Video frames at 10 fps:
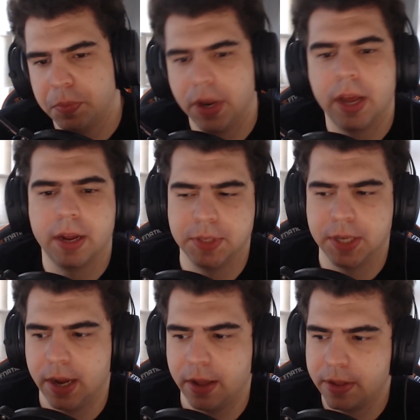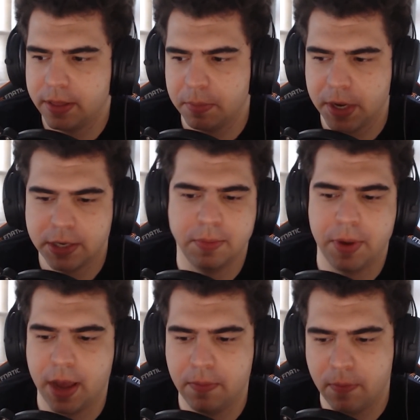But like I'm saying, I think the
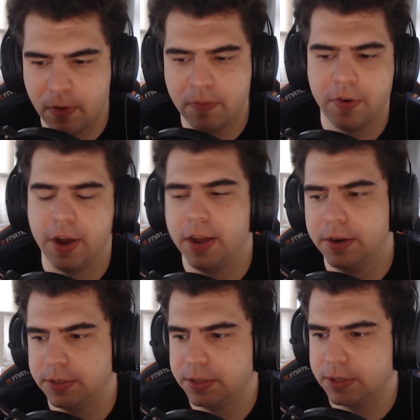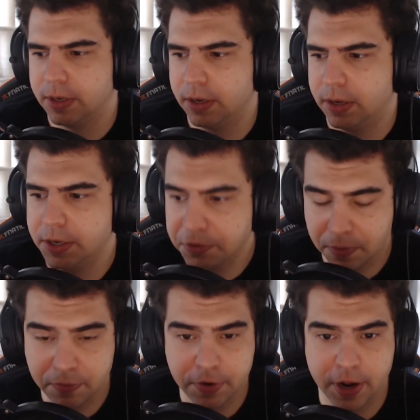mix-up came from finals, at least
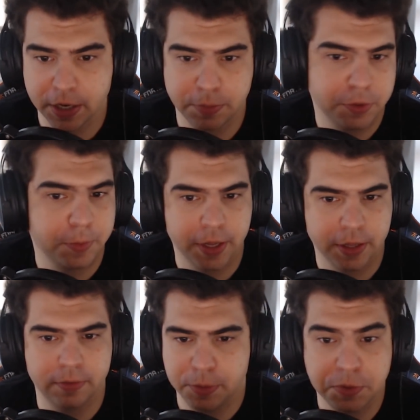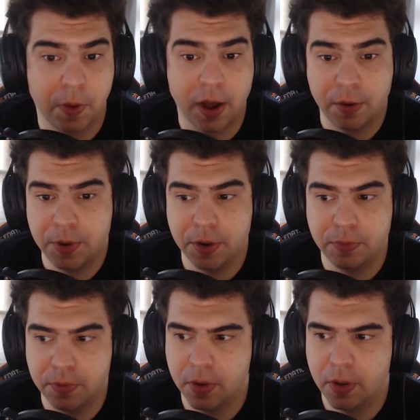from Fnatic's perspective. The reason why we
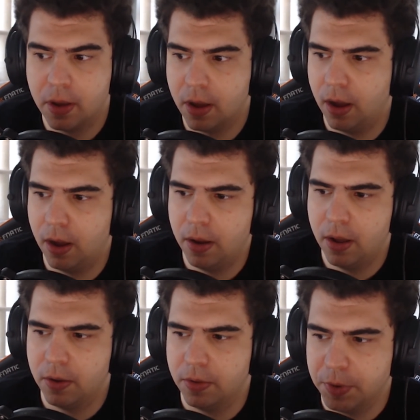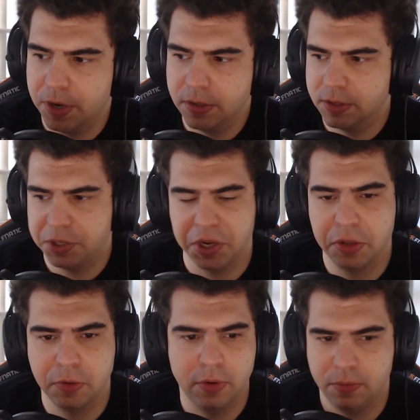didn't
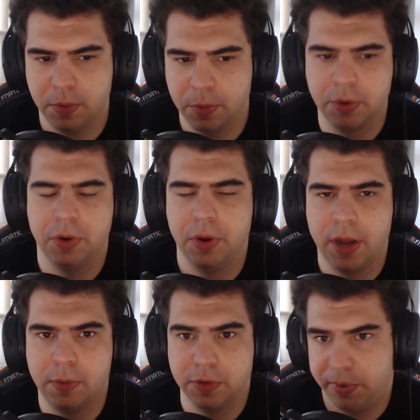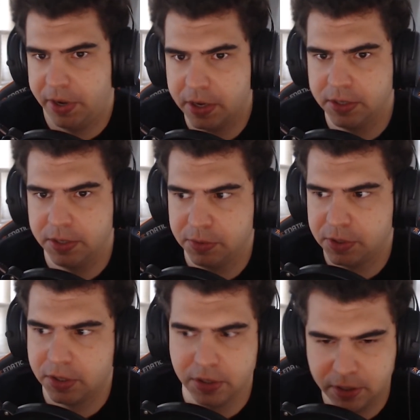stick to what we were good at was because it
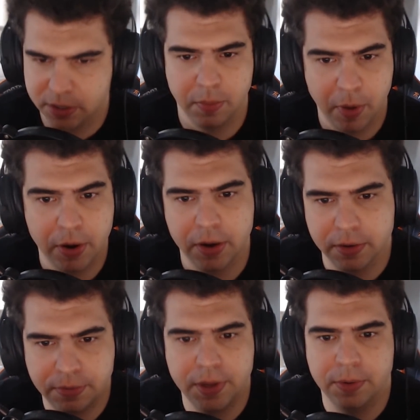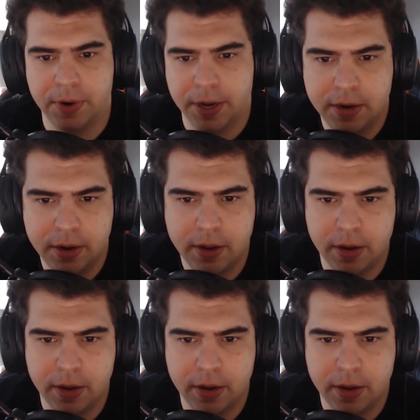was such a disappointing defeat, right?